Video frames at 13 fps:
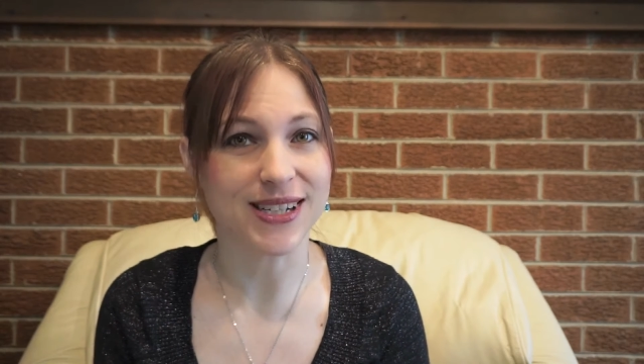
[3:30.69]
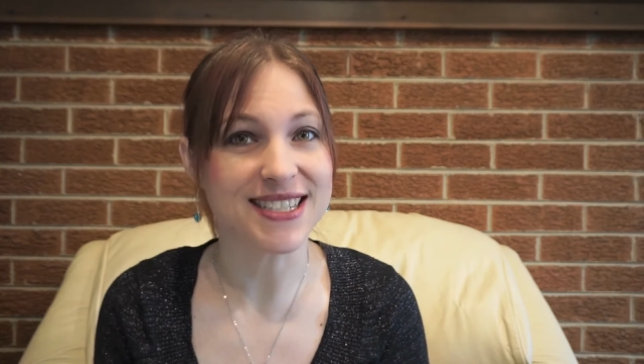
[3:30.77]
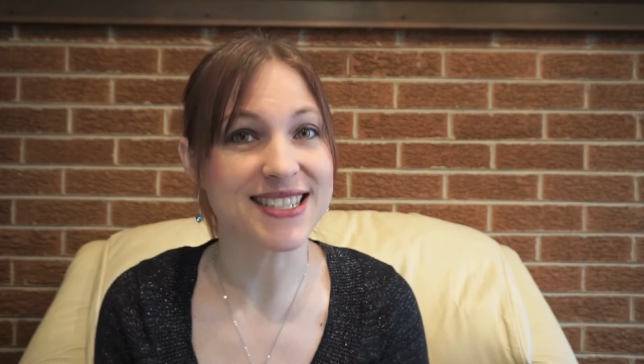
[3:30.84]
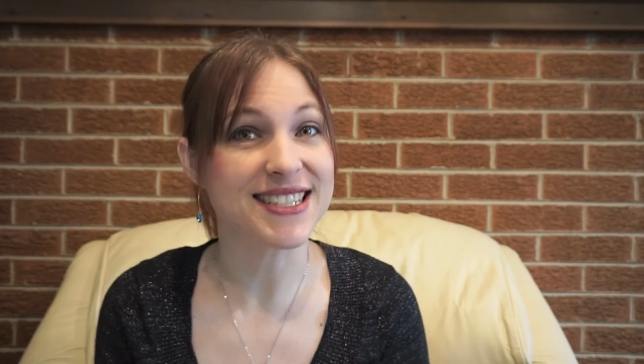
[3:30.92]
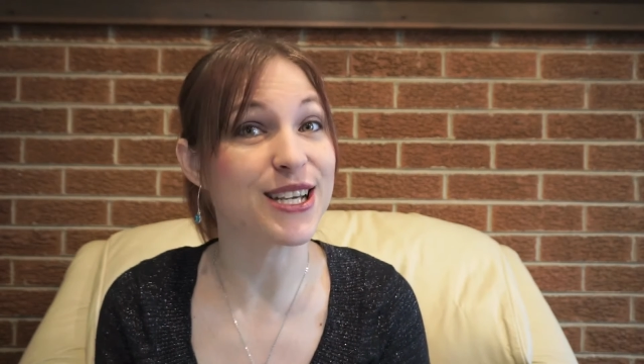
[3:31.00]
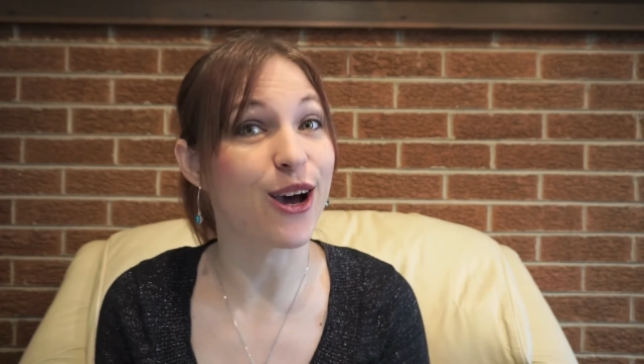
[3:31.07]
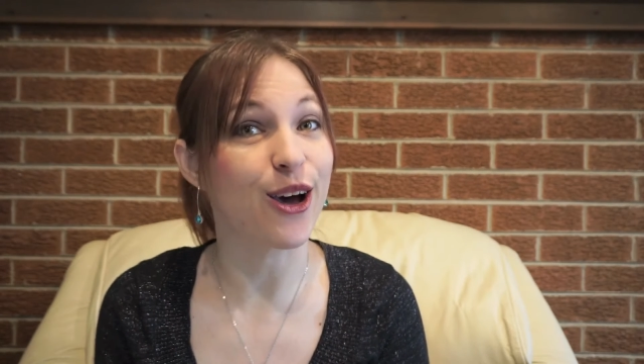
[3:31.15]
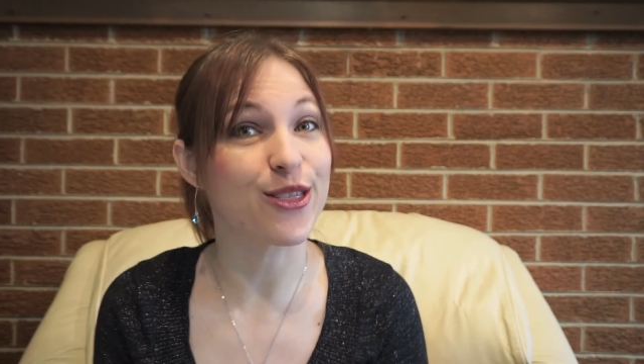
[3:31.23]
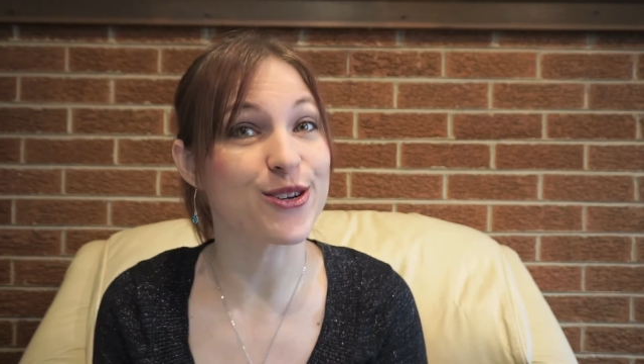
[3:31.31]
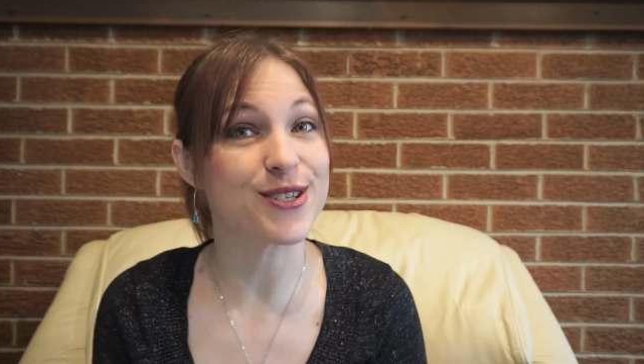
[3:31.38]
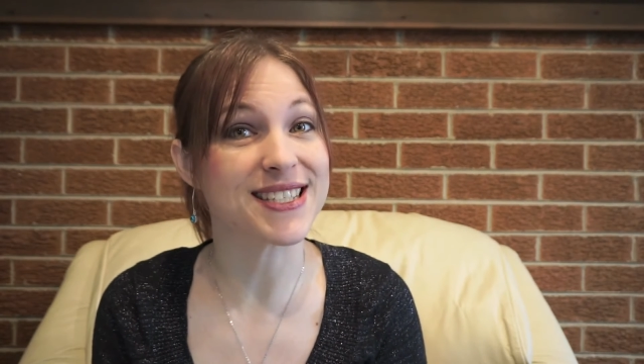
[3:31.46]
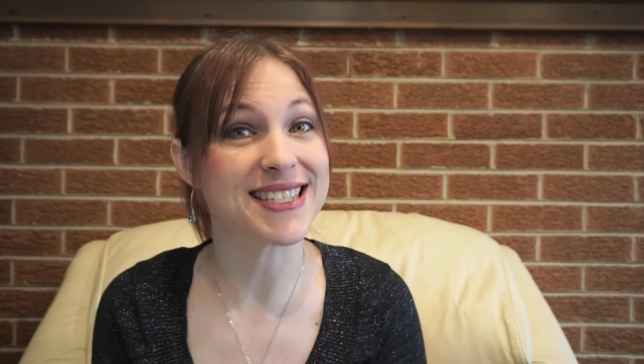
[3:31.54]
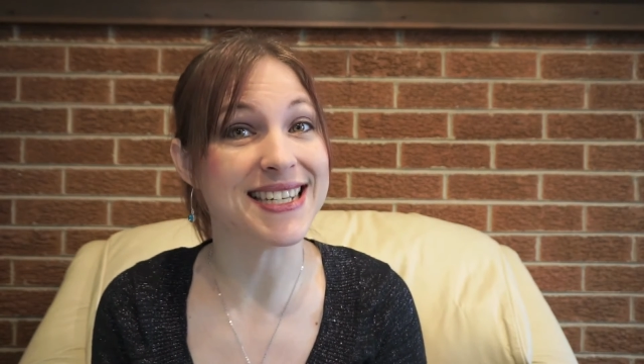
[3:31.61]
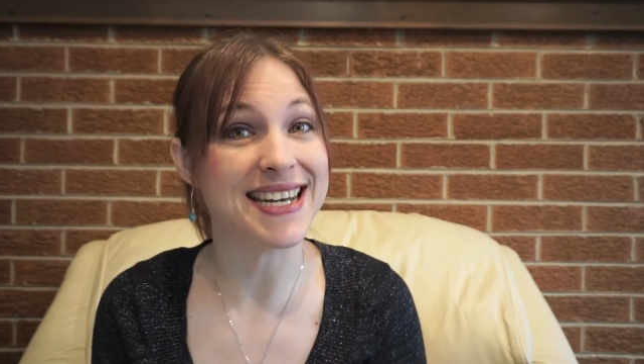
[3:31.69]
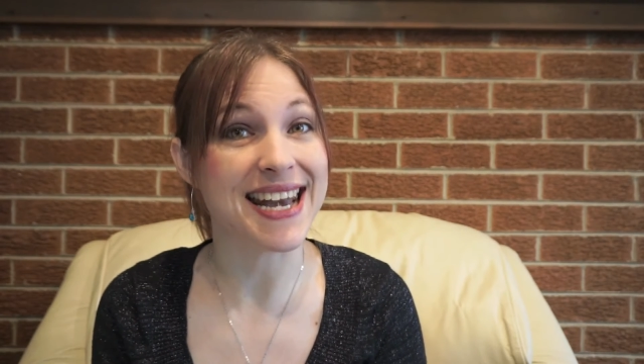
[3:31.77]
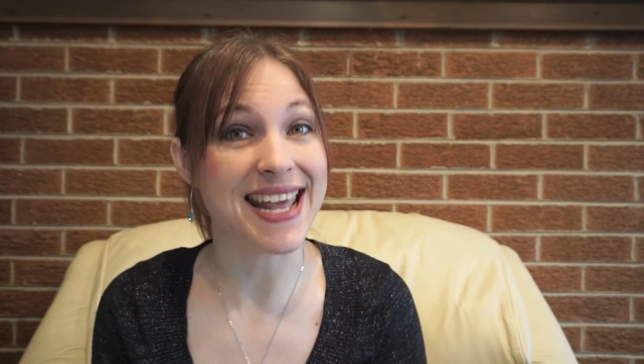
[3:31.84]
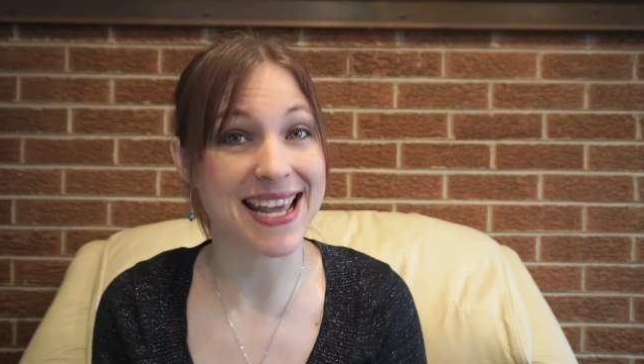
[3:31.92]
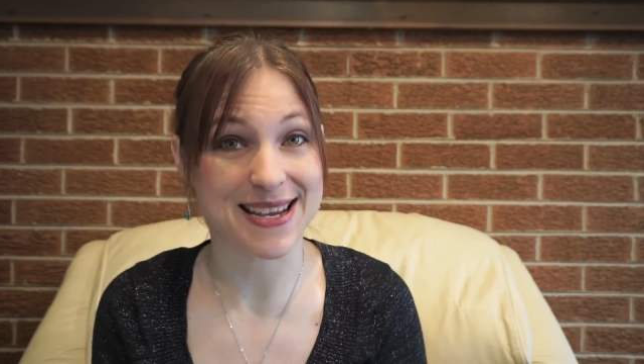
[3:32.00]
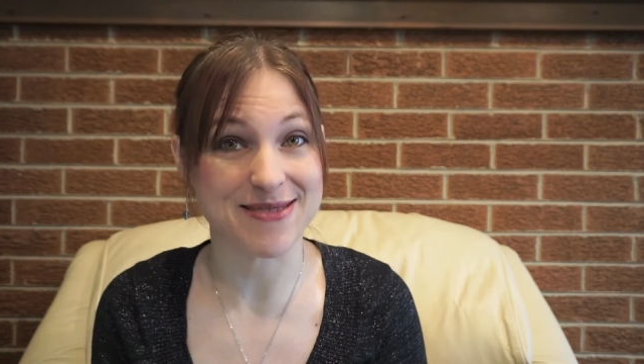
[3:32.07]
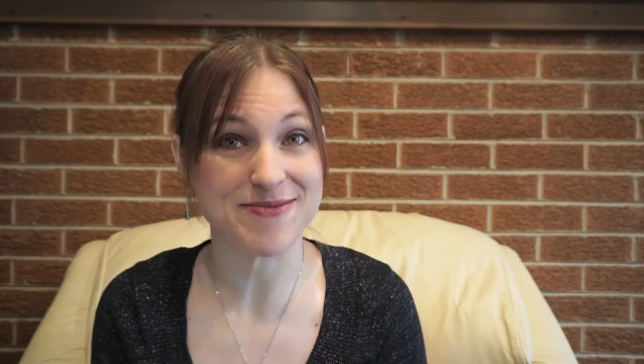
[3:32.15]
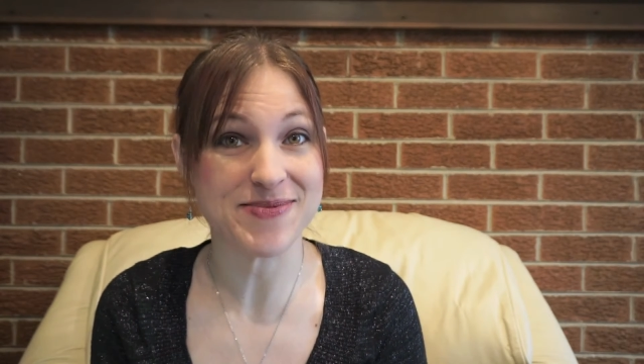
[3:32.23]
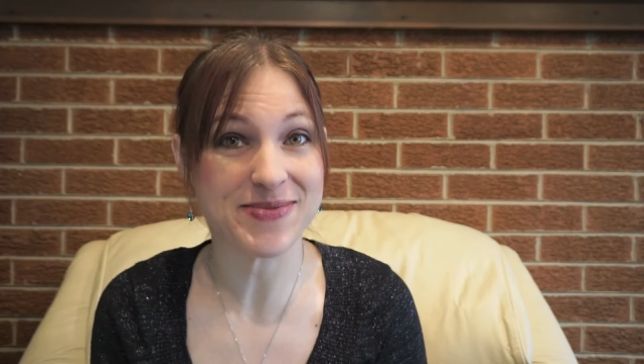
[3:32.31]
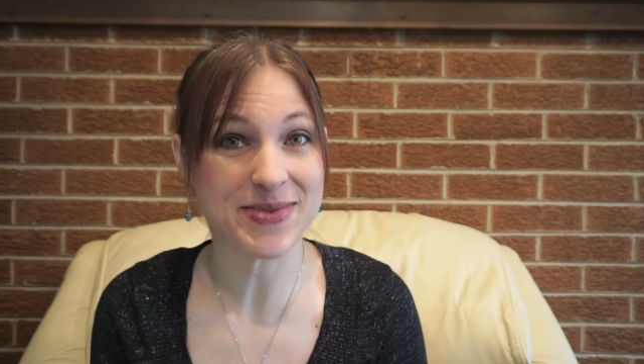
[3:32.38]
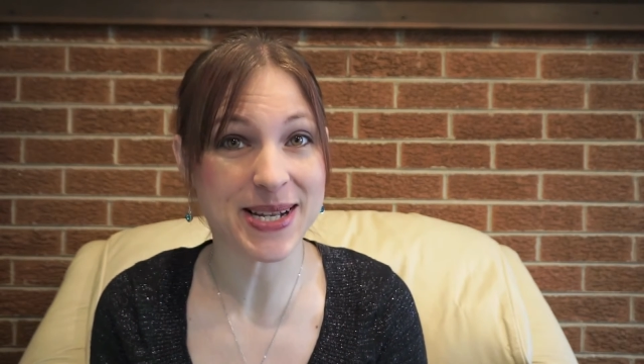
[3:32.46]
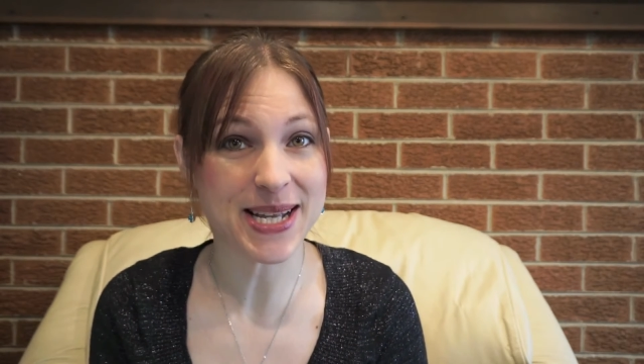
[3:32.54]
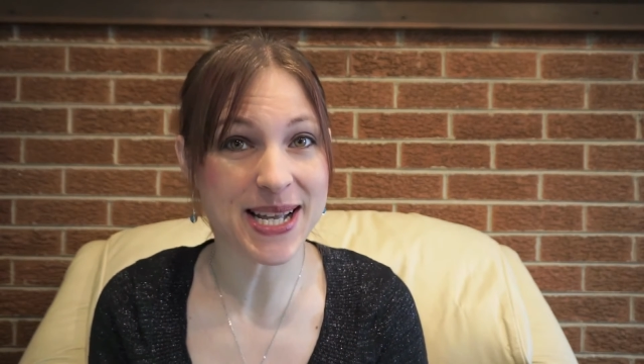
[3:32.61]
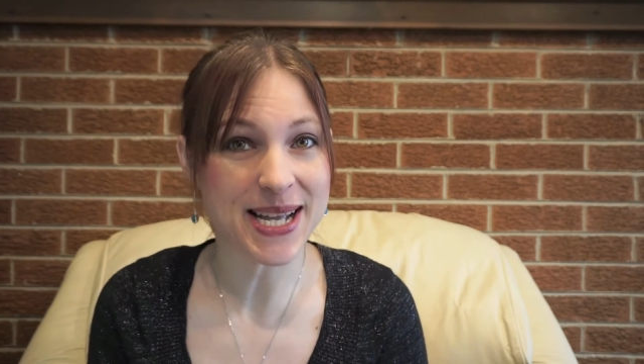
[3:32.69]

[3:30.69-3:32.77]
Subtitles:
as the author's name,